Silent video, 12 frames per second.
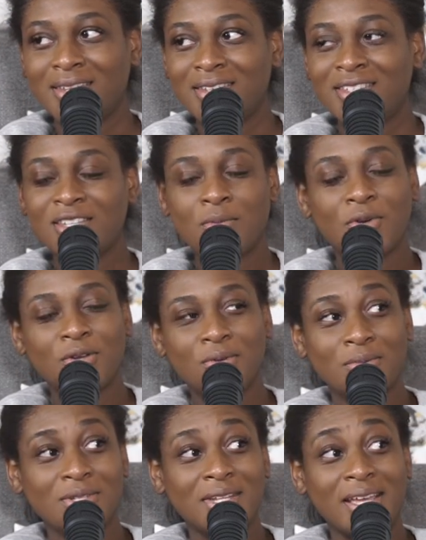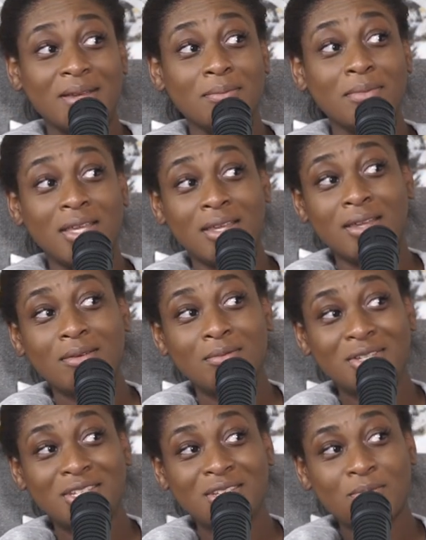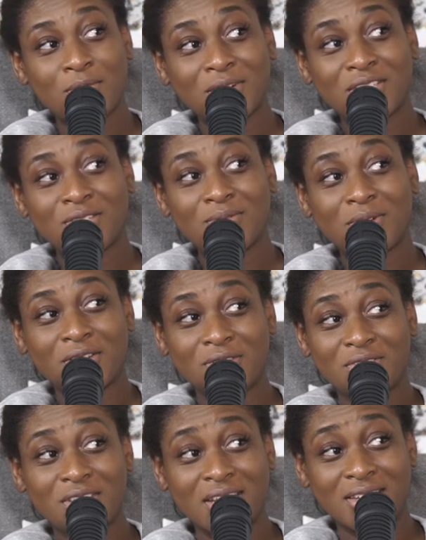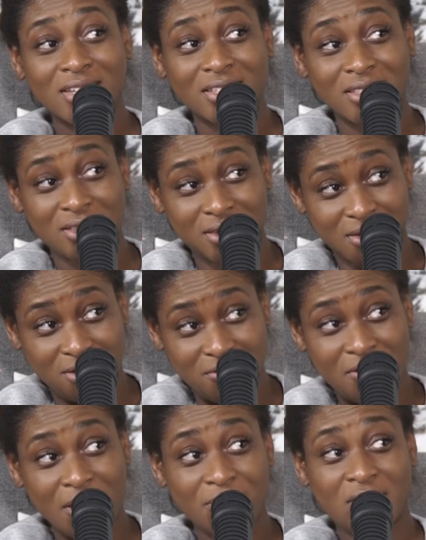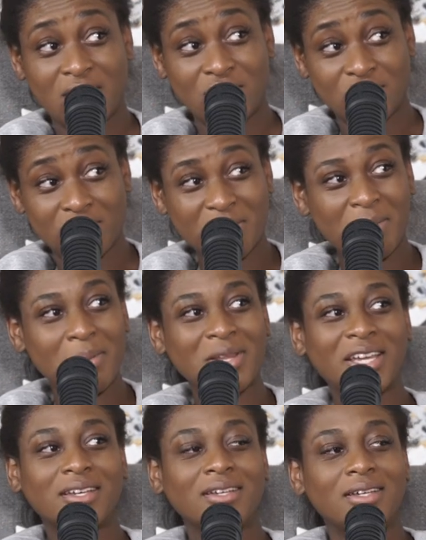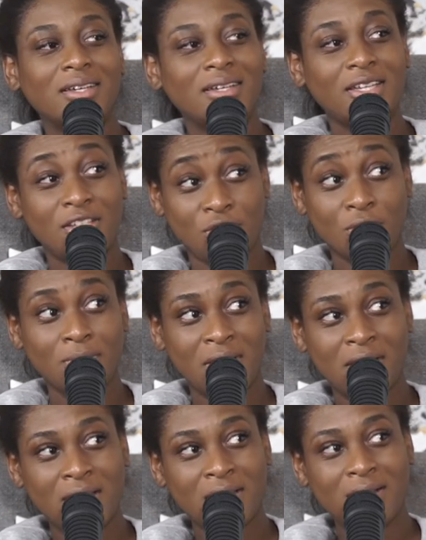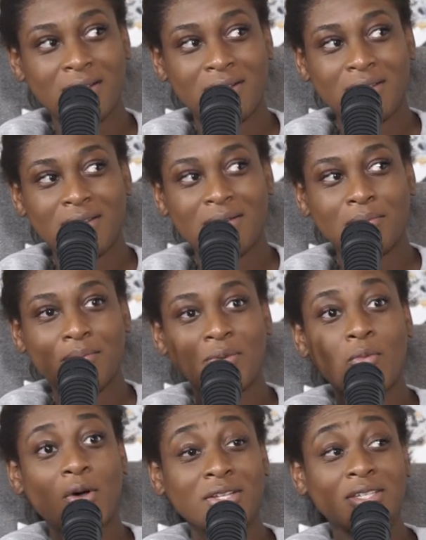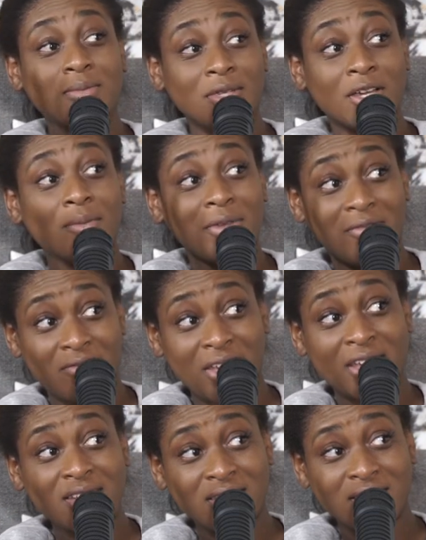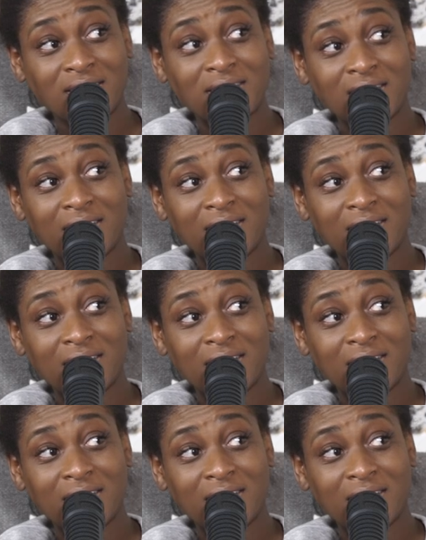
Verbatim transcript: someone who was like me with sports who understands like the foundation, like maybe like intermediate, but wants to become advanced.